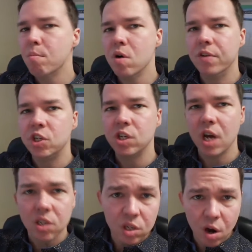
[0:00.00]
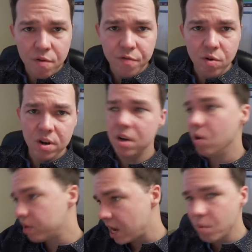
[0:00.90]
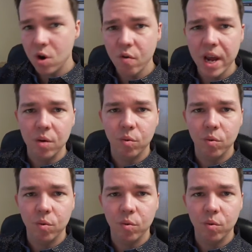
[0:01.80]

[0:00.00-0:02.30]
a move and she doesn't go for it, okay, well, great.